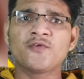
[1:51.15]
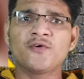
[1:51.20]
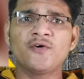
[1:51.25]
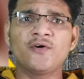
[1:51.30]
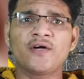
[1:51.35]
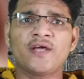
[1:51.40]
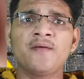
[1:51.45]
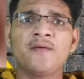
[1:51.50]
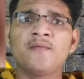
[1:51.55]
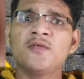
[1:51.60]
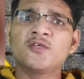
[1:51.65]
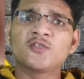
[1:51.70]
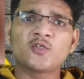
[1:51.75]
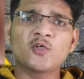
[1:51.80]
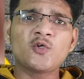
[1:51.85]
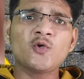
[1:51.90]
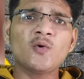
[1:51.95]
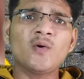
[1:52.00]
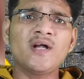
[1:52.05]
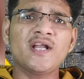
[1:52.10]
Okay, so
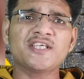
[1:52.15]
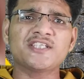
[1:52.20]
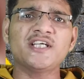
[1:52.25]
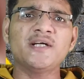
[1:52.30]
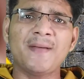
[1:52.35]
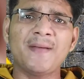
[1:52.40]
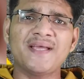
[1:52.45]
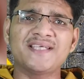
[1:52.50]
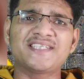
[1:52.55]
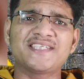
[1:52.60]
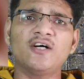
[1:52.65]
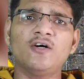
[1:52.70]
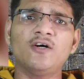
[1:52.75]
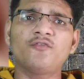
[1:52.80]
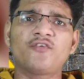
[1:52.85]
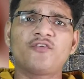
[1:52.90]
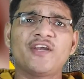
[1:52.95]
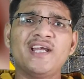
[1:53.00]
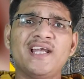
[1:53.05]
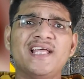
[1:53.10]
you understand basic
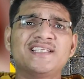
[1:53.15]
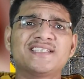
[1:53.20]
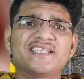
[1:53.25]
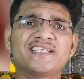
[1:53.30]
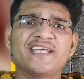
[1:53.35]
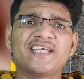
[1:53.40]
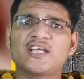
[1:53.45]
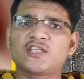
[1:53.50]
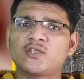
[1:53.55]
of freelancing.